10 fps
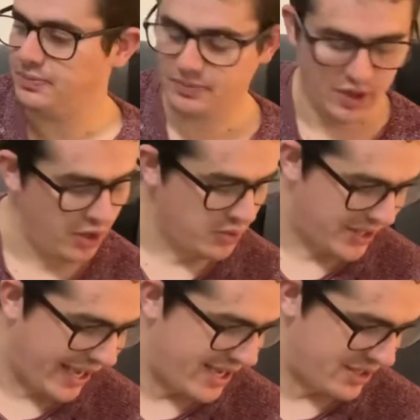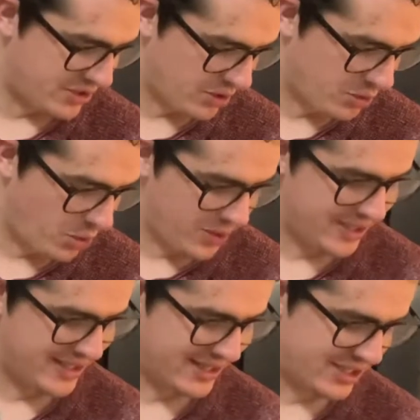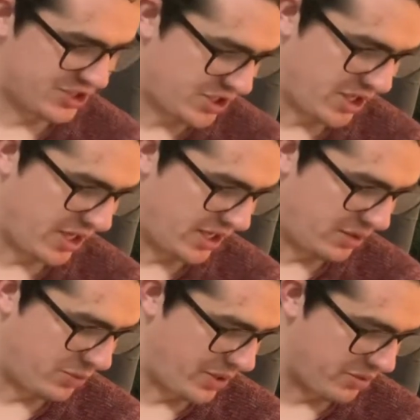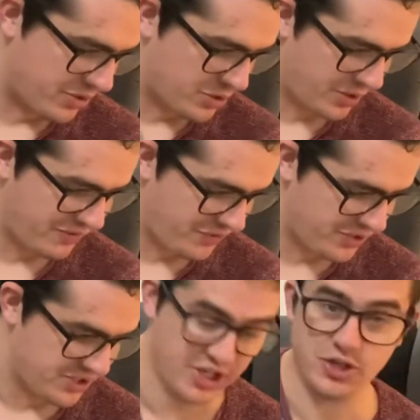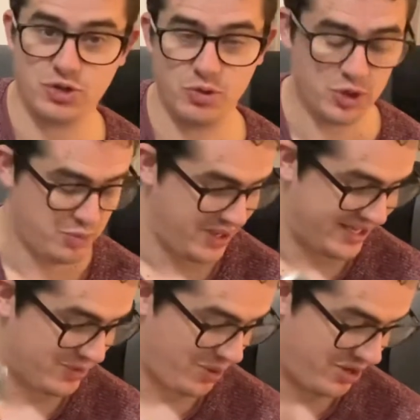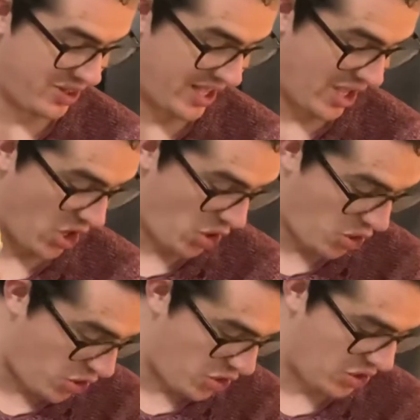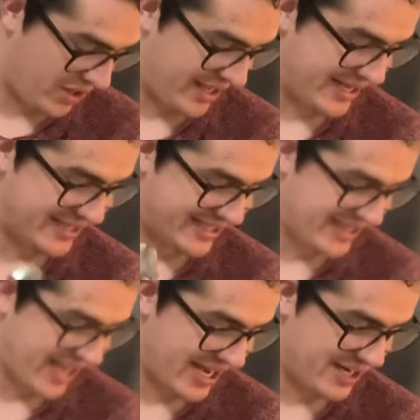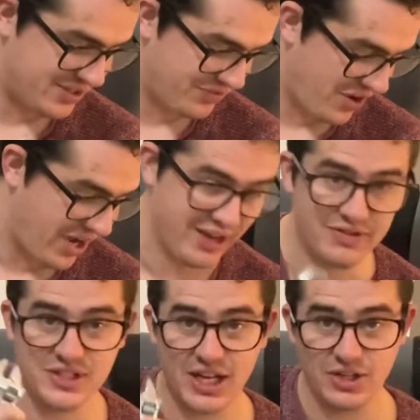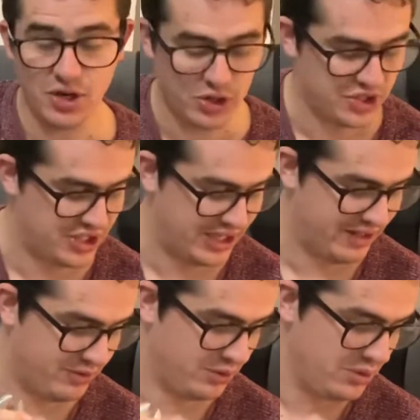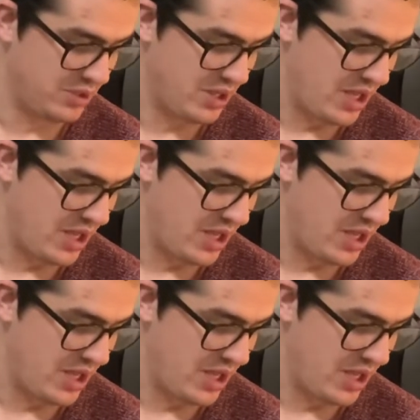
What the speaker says: Okay, so according to this chart, we're in the 21st century, which means we're in the early stage 5 technology level.